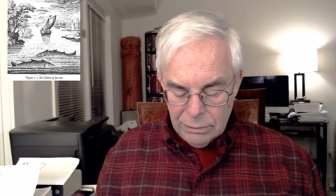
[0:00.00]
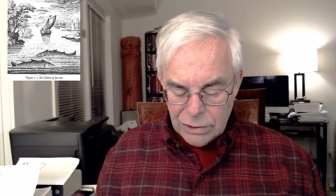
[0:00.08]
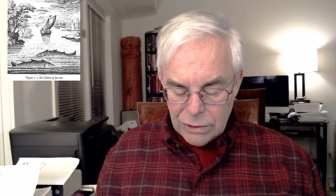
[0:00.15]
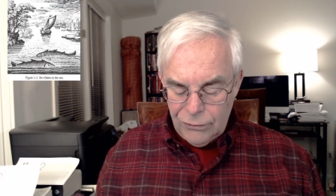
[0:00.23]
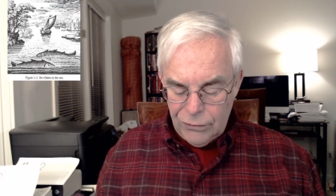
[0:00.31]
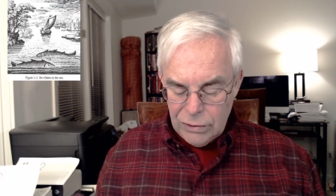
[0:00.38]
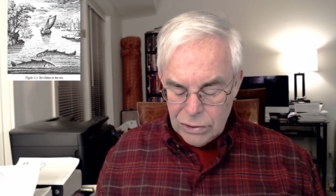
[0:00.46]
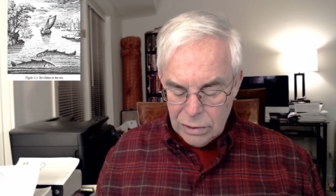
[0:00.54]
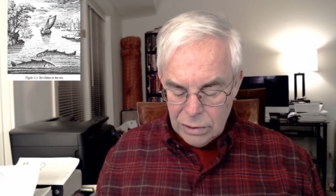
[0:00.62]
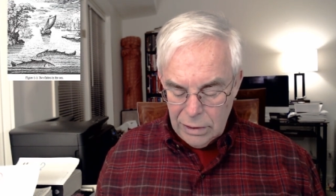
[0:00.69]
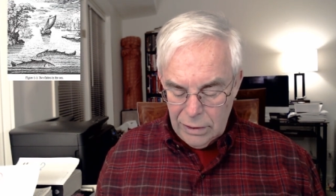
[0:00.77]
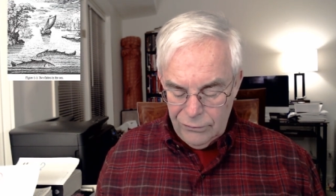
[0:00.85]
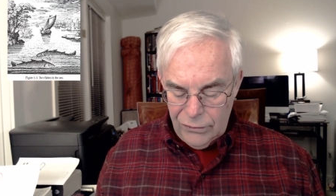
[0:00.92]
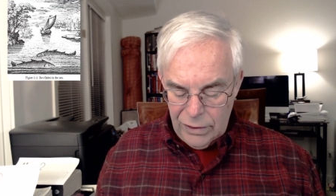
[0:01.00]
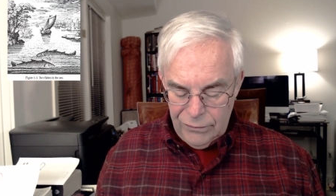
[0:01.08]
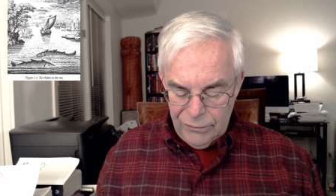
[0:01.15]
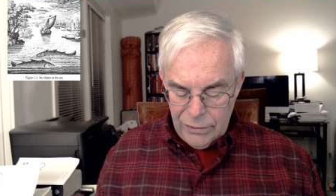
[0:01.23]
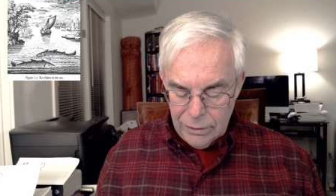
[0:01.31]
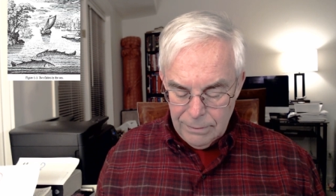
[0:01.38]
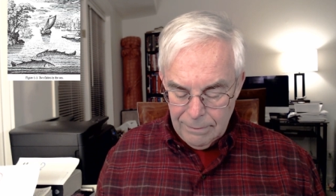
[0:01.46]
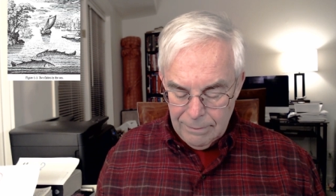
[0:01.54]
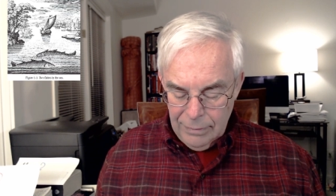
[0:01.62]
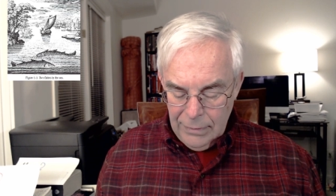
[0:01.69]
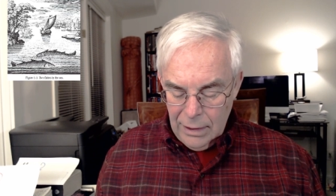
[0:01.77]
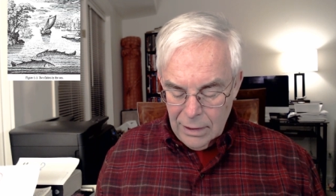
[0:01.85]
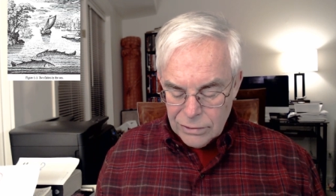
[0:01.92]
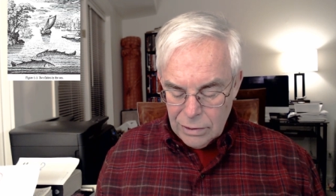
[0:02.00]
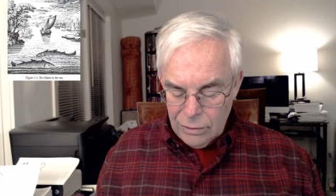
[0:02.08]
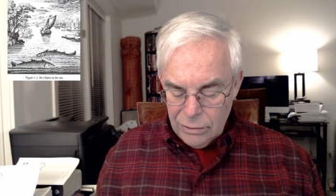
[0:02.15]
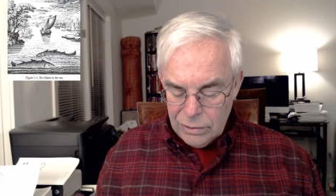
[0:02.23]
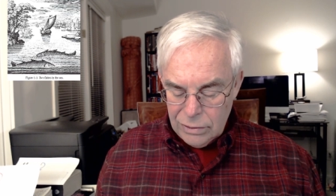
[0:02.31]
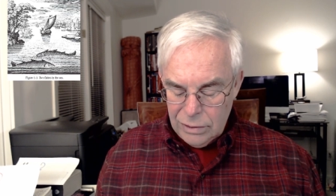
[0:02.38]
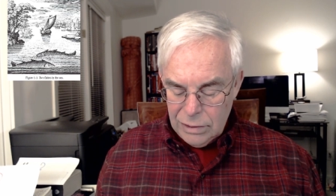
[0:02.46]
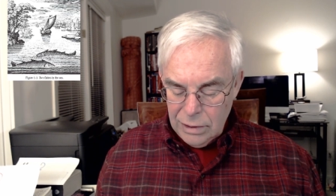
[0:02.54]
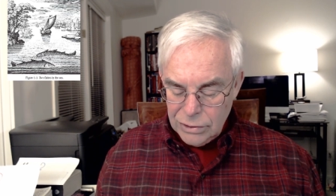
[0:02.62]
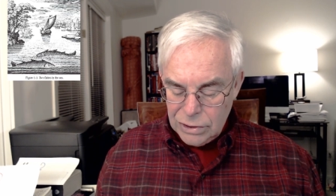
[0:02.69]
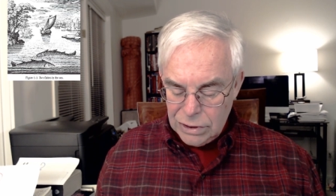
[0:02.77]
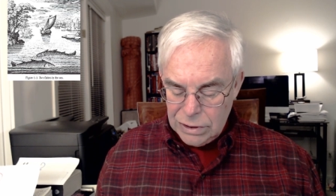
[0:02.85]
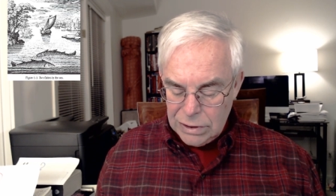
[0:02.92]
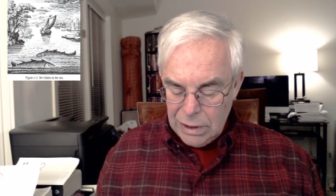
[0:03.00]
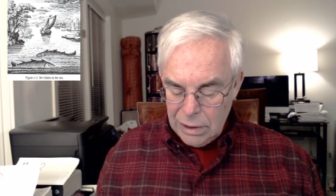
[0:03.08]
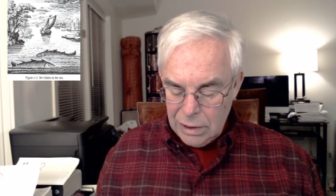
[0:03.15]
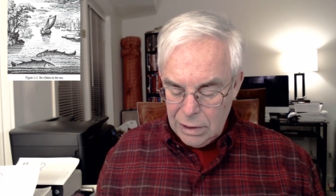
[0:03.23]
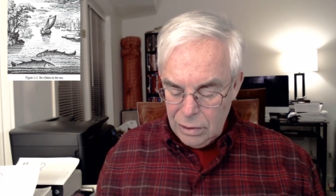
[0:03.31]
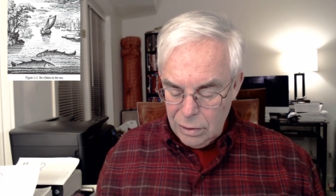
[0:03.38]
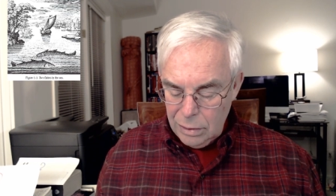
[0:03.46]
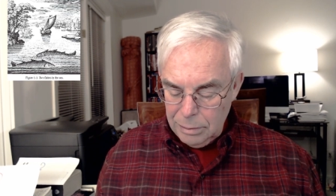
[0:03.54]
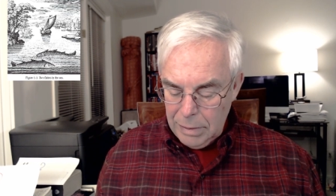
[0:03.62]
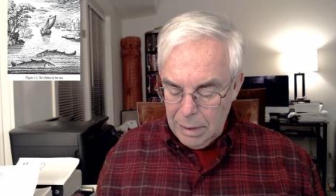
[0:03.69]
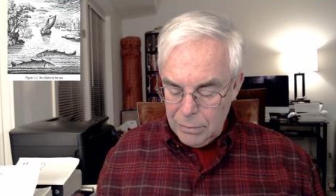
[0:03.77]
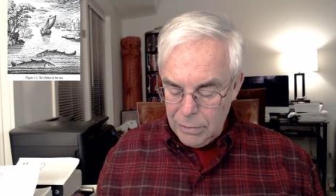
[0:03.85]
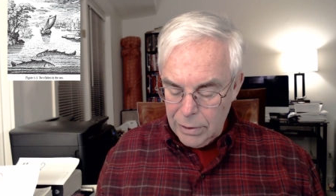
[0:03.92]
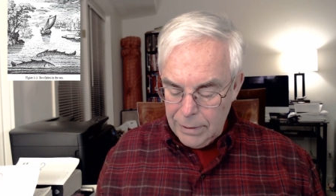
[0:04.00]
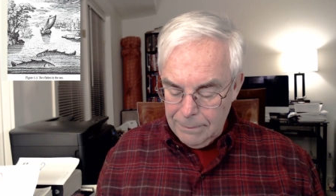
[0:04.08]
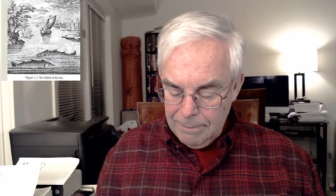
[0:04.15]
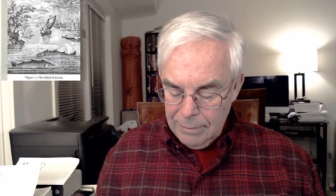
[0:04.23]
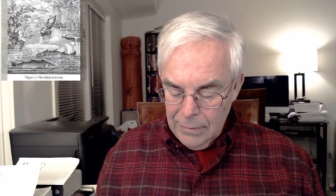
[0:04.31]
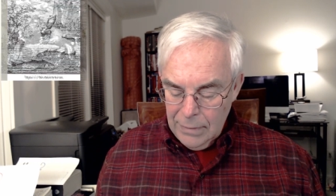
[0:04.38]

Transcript: sufficiently vivid so that they'll stick in your memory.